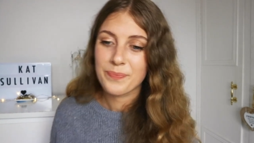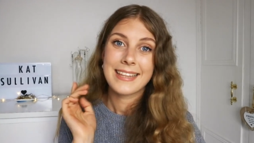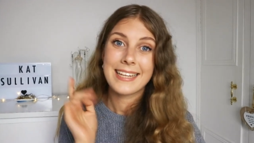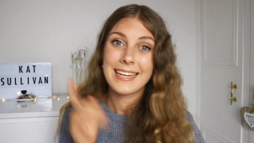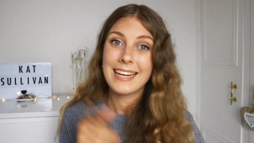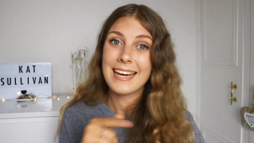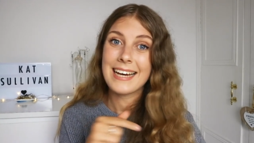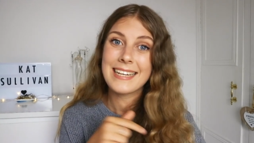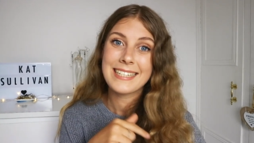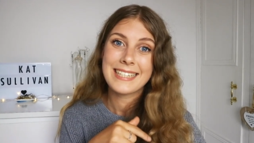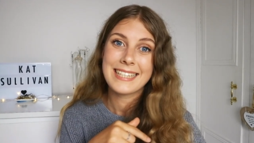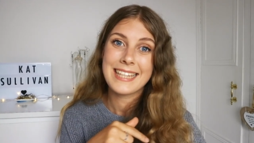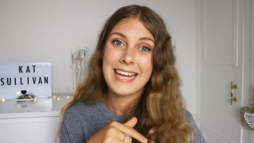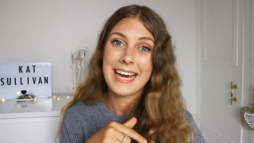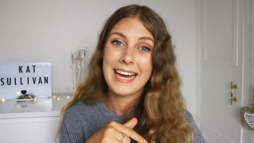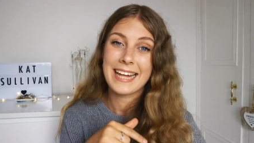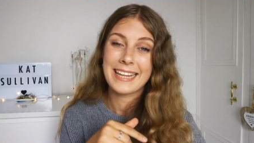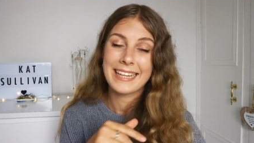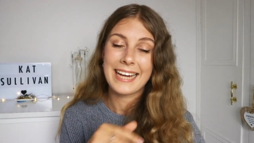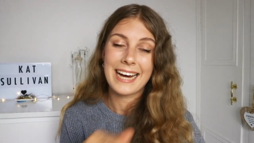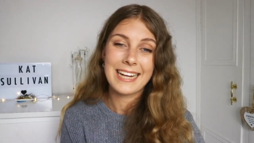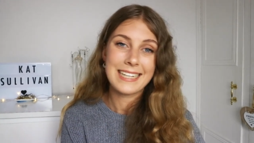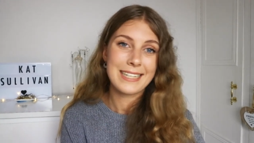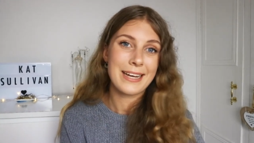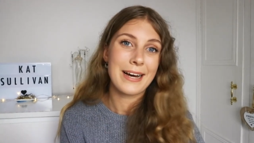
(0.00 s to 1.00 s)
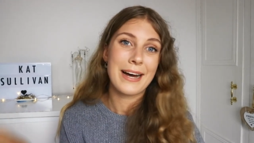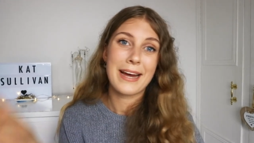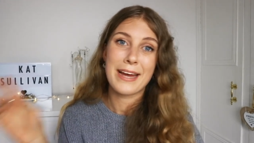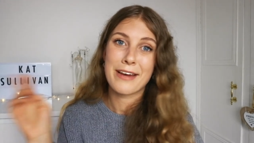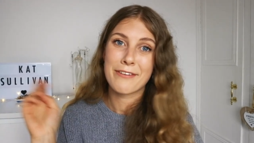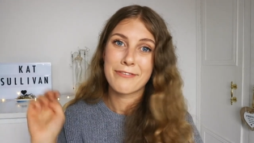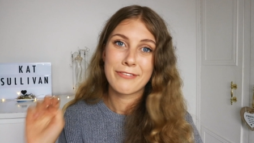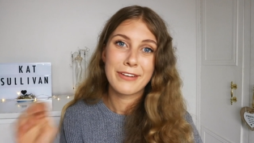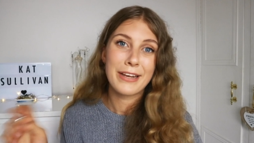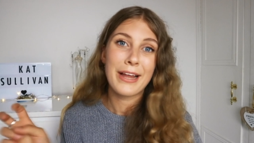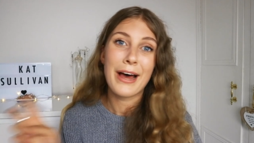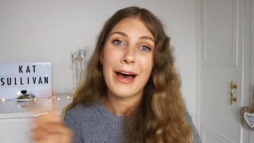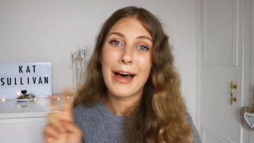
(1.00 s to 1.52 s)
The last thing that I
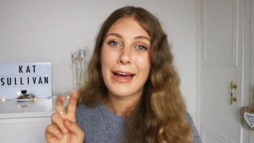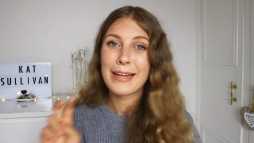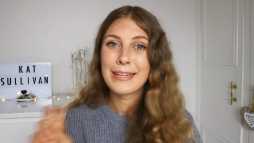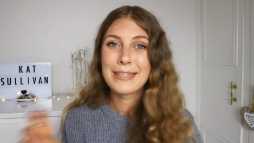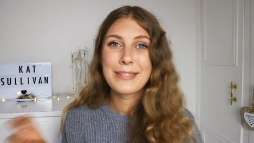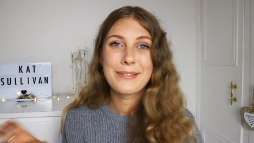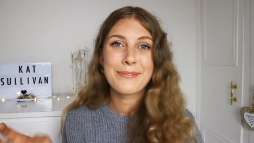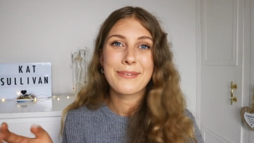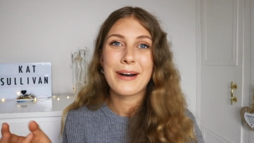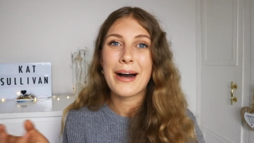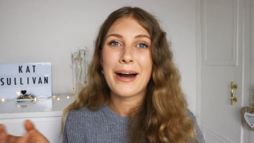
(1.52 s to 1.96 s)
have learned